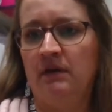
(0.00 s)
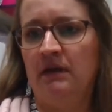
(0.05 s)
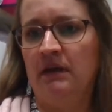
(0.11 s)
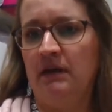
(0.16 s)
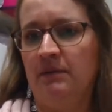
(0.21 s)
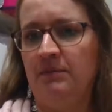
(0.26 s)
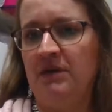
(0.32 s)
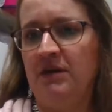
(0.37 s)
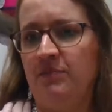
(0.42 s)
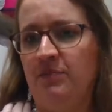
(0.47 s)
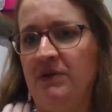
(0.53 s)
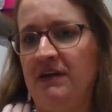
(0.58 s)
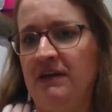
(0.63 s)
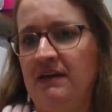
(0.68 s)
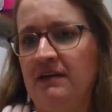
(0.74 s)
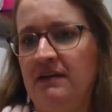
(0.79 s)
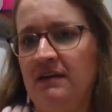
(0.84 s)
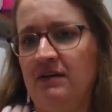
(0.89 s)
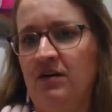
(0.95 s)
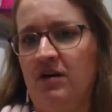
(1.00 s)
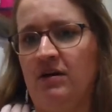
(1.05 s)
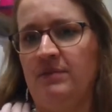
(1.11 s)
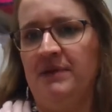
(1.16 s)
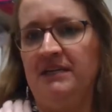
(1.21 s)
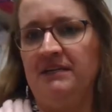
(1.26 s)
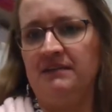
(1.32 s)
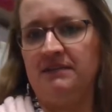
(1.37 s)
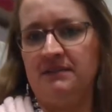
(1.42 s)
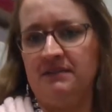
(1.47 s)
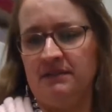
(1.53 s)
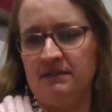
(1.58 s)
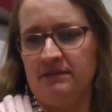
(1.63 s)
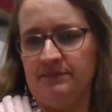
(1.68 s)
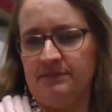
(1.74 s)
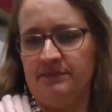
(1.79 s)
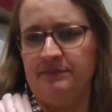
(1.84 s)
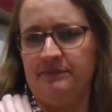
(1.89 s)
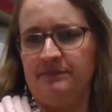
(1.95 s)
And I'm going to pin the comment.
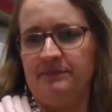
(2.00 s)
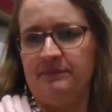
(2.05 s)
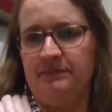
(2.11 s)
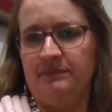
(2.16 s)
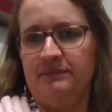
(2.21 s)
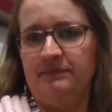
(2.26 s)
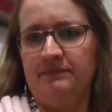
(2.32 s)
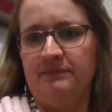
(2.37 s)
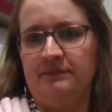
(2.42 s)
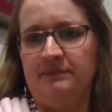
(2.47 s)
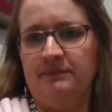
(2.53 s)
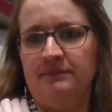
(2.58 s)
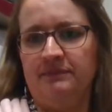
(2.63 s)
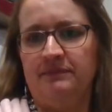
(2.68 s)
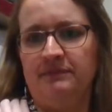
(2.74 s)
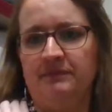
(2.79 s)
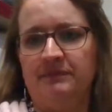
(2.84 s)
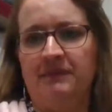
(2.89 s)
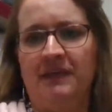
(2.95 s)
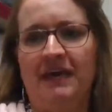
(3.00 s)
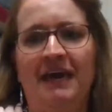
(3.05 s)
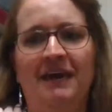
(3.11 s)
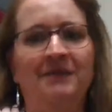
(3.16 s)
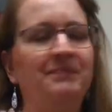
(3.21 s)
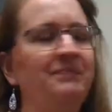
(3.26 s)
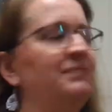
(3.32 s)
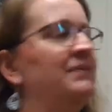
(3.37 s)
Okay,